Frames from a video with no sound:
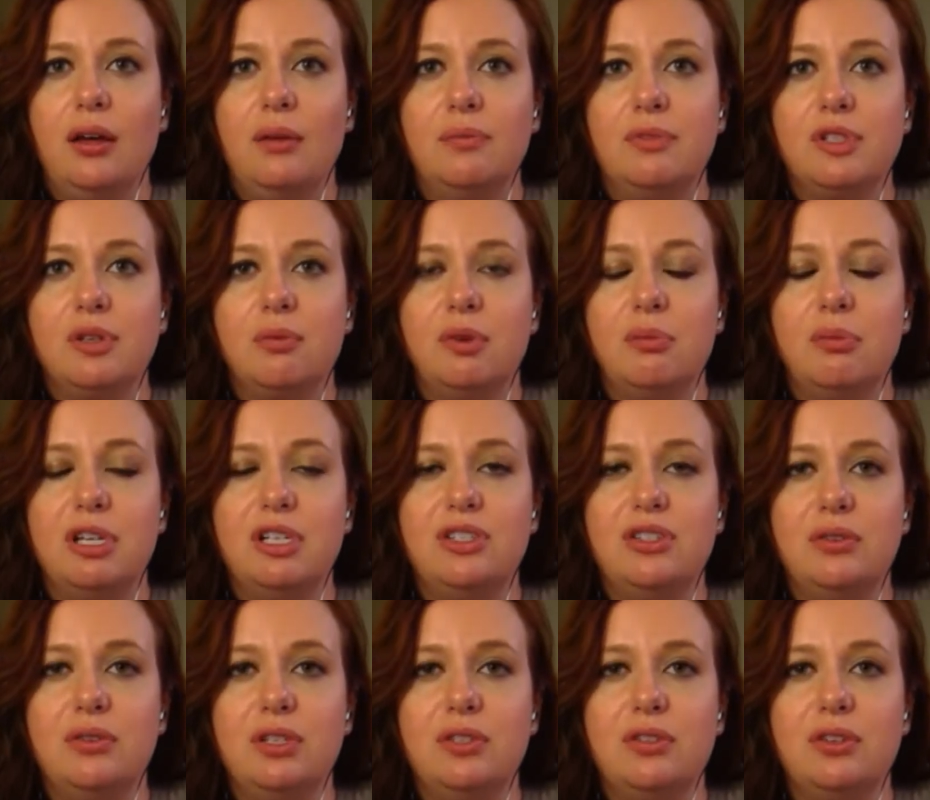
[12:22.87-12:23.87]
um, so when
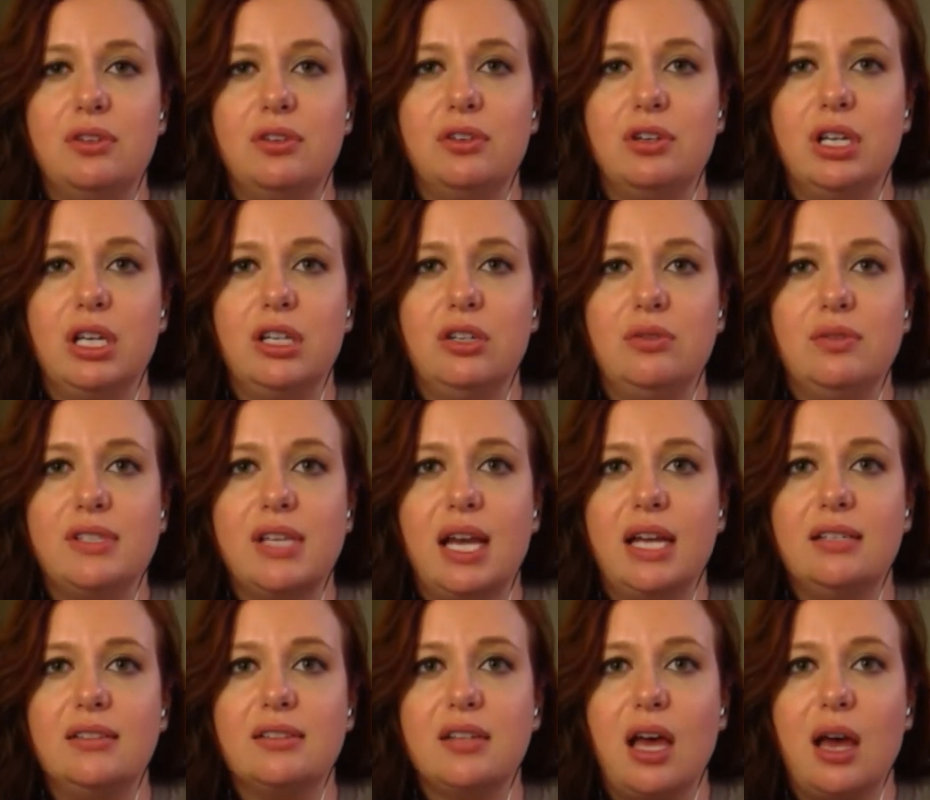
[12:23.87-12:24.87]
my students are learning a new
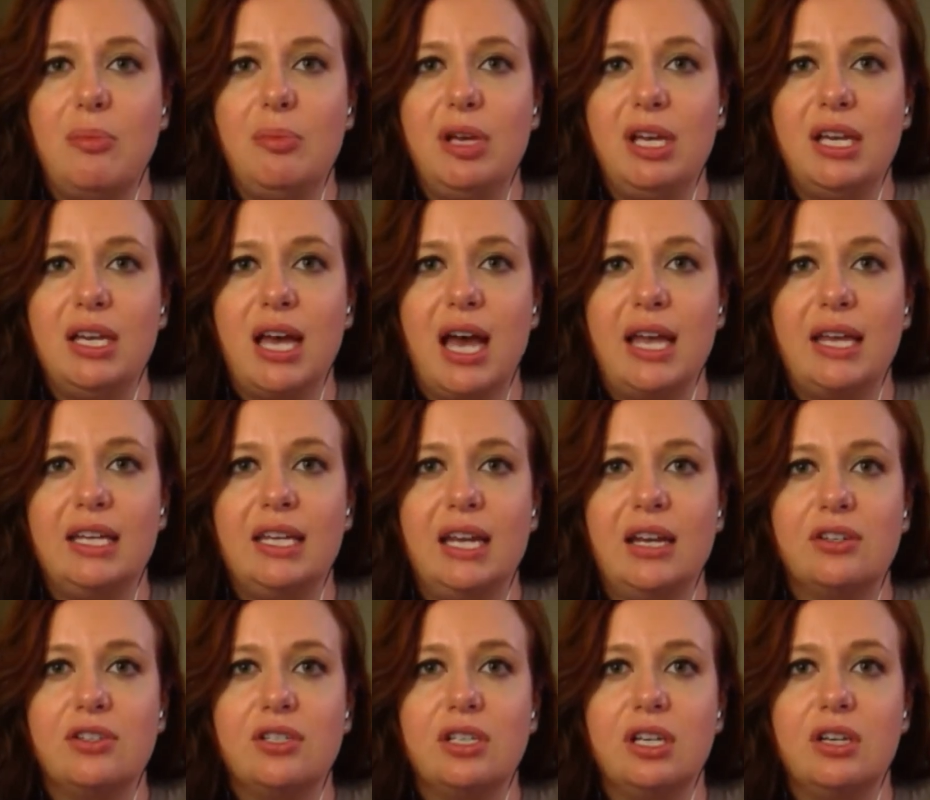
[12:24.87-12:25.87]
science topic i
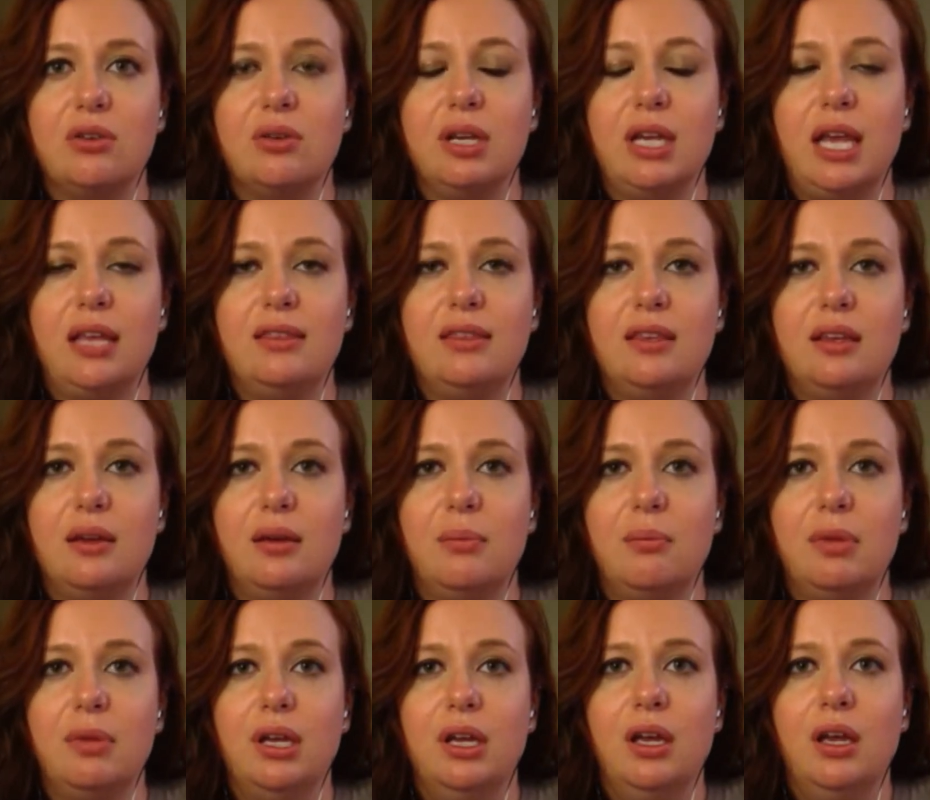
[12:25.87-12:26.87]
can actually create
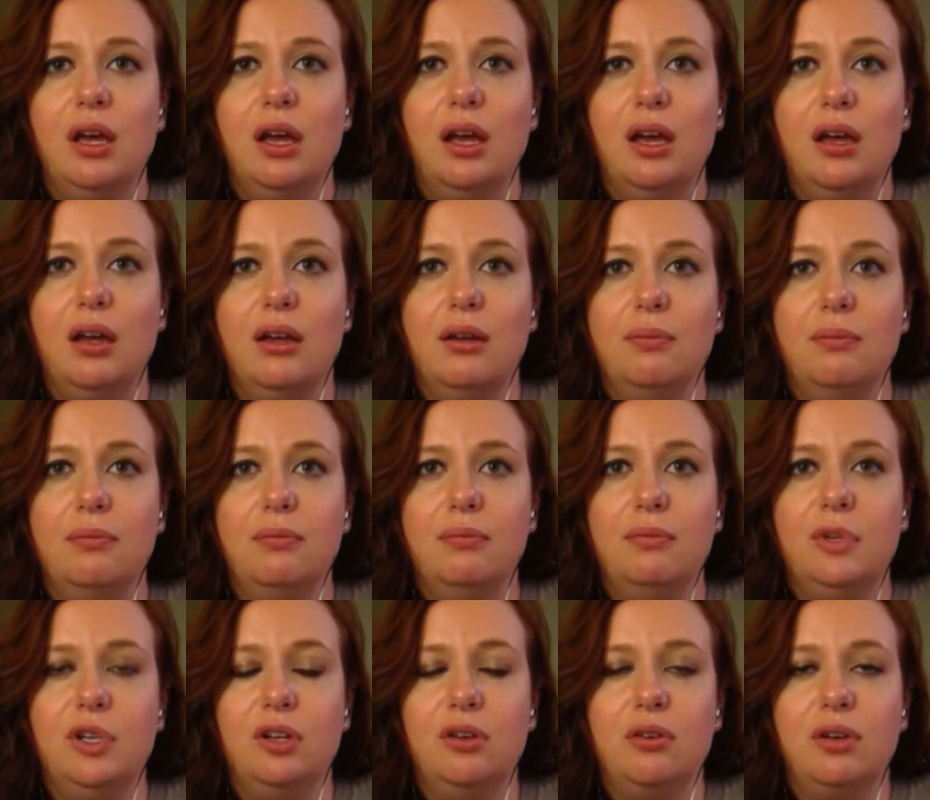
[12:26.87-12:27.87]
them
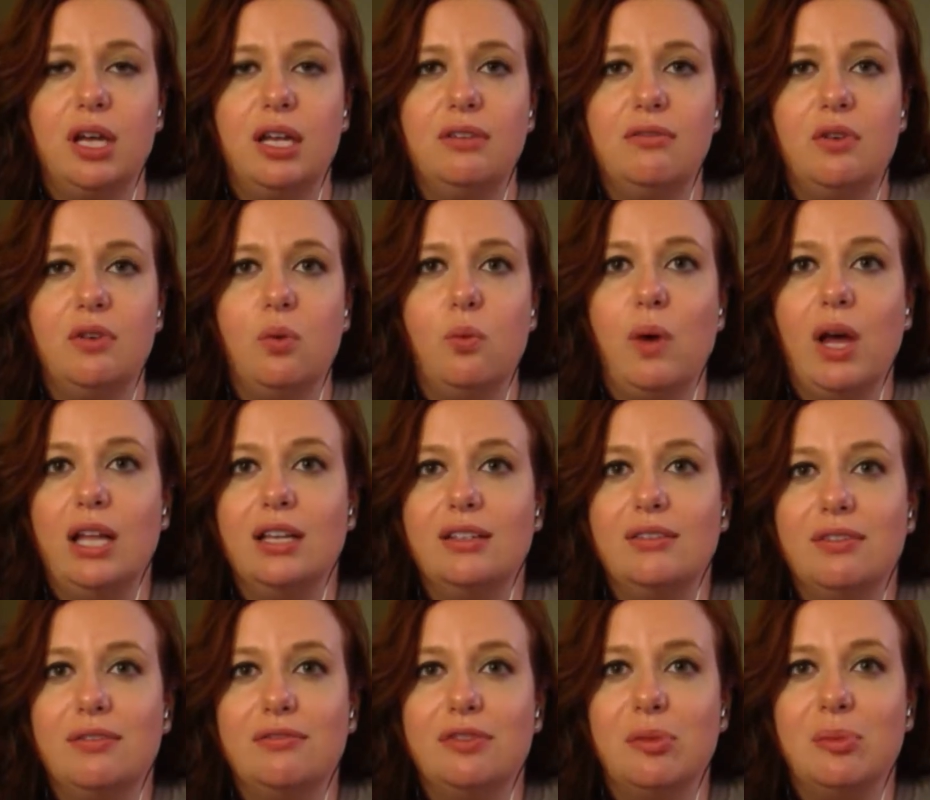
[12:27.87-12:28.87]
um, you know kind of a well
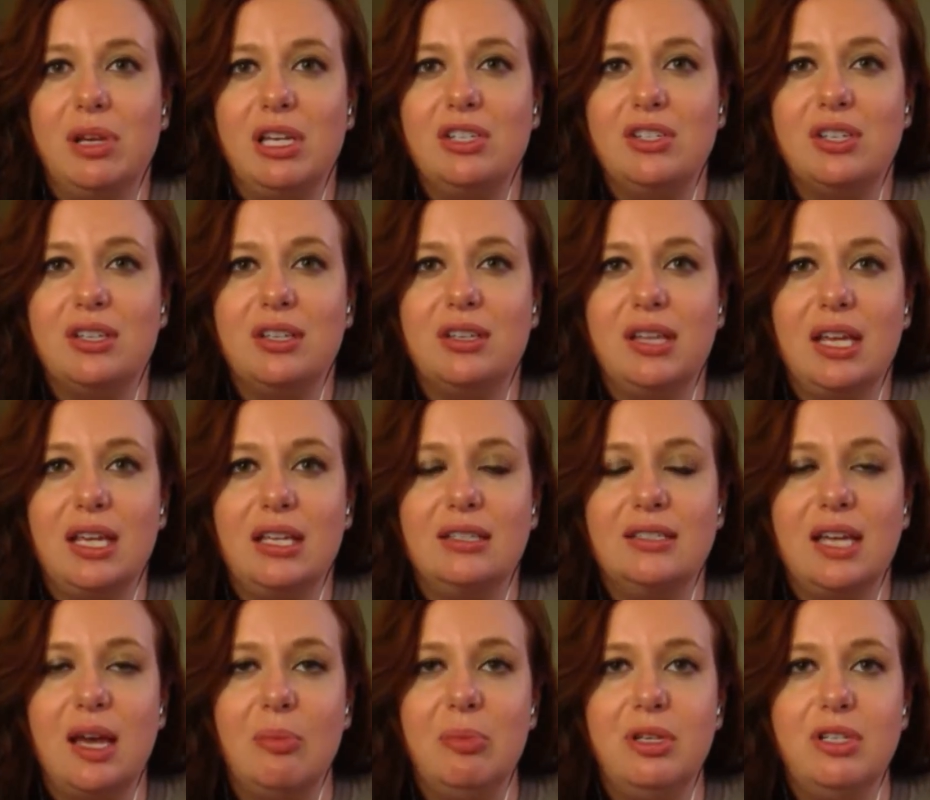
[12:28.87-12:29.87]
of information that they
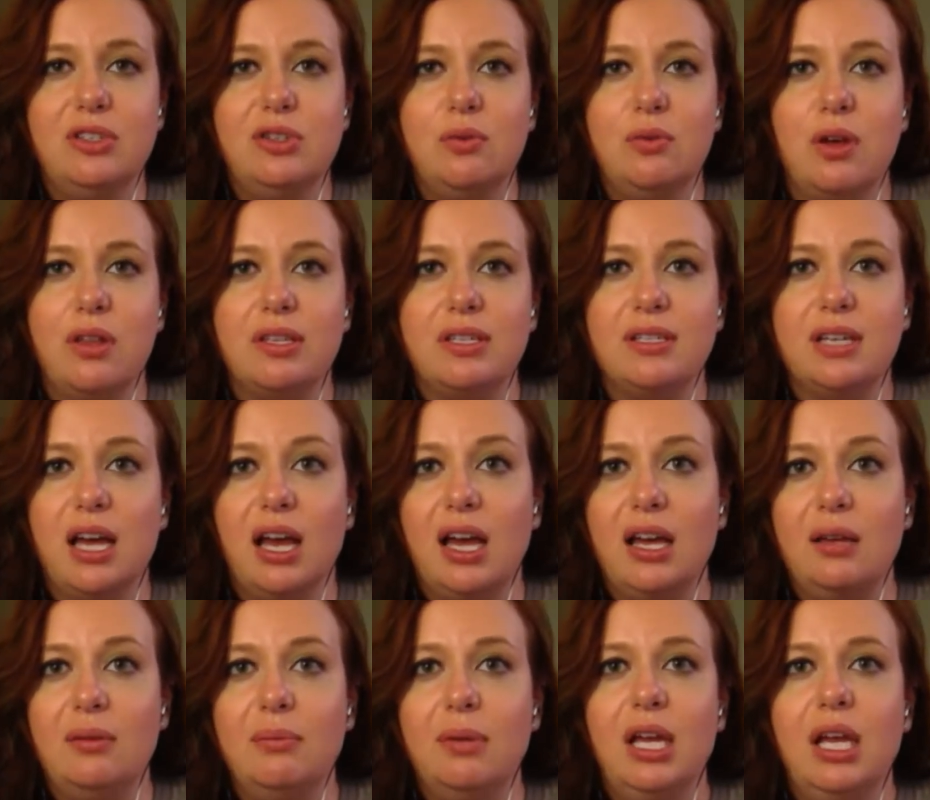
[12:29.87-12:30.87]
can tap into all the
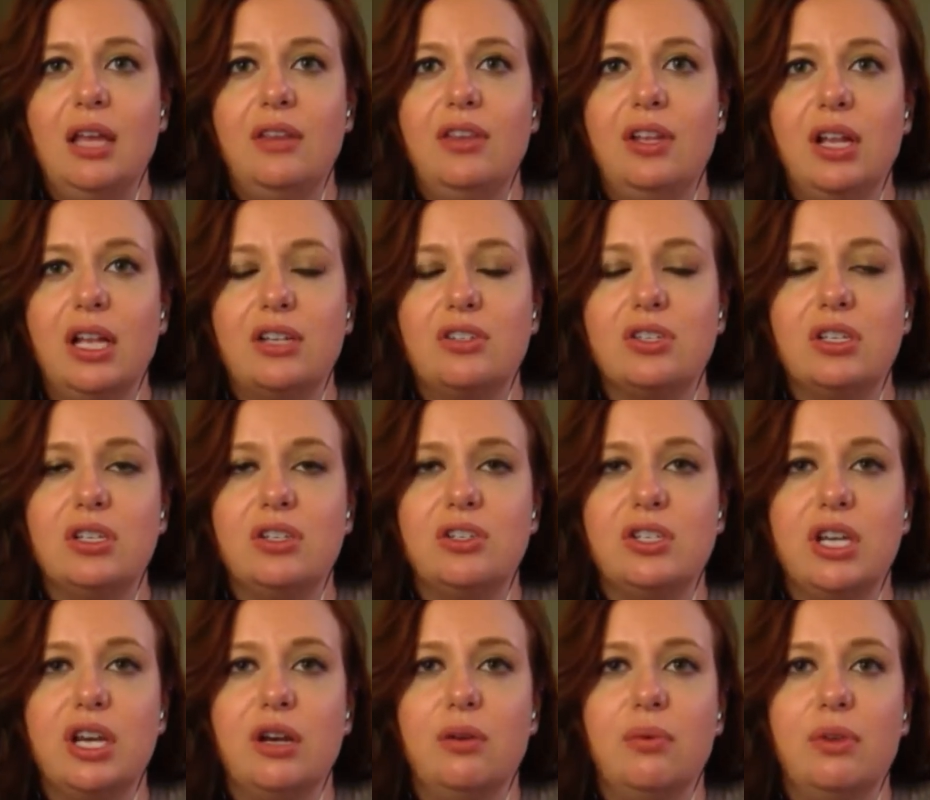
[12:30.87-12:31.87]
time they'll actually
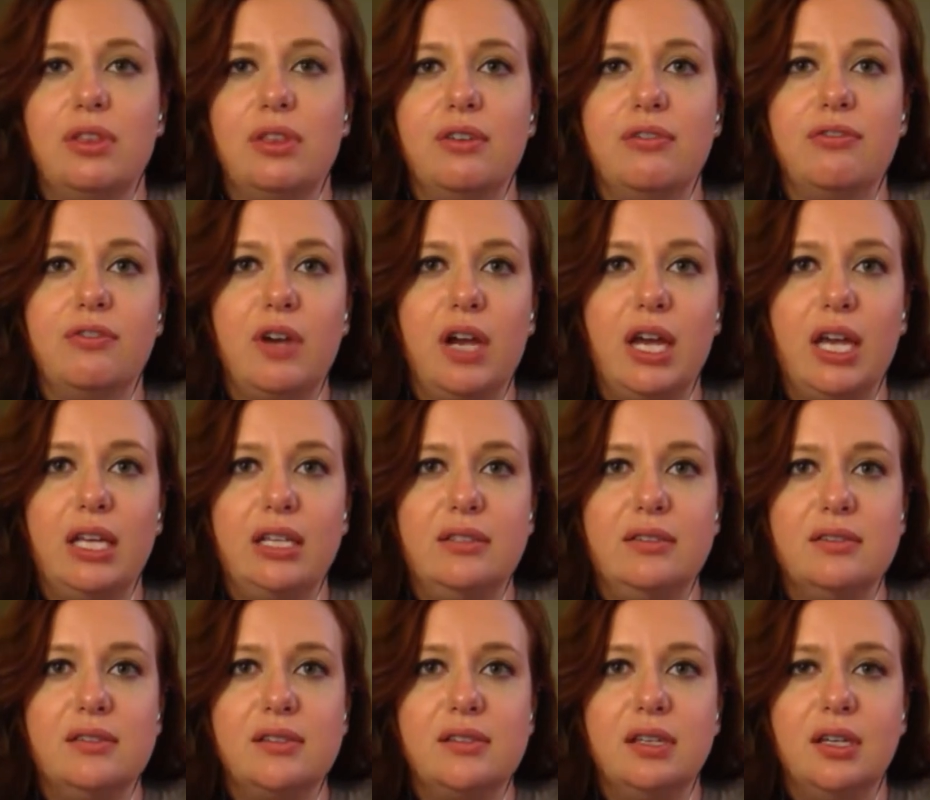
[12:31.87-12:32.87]
share it with their
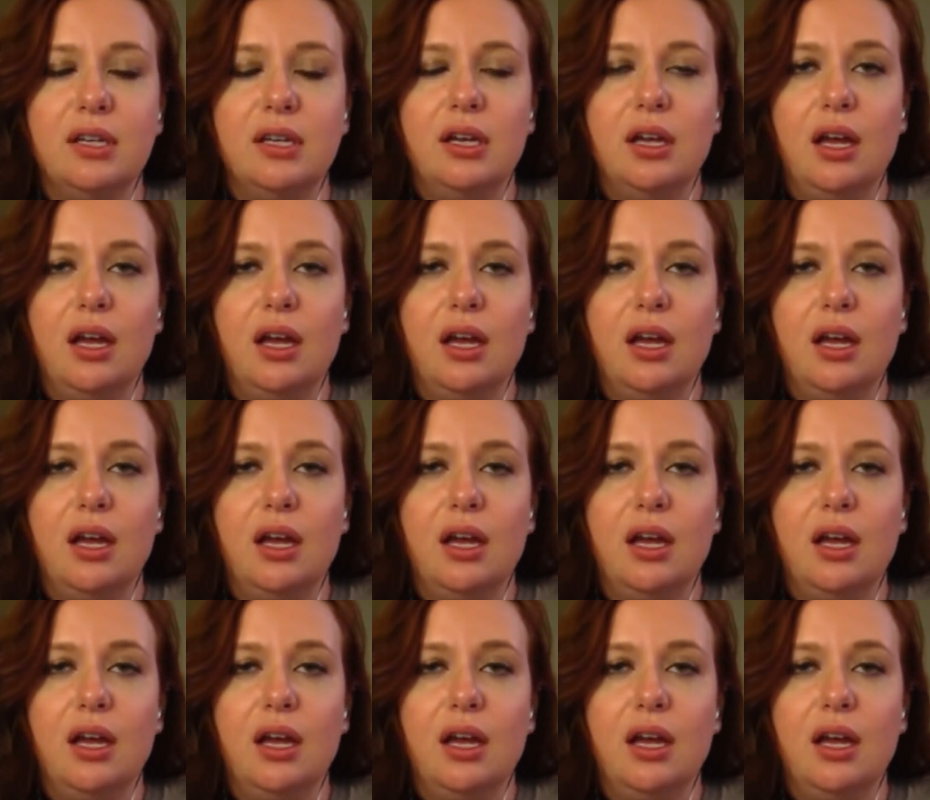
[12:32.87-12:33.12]
friends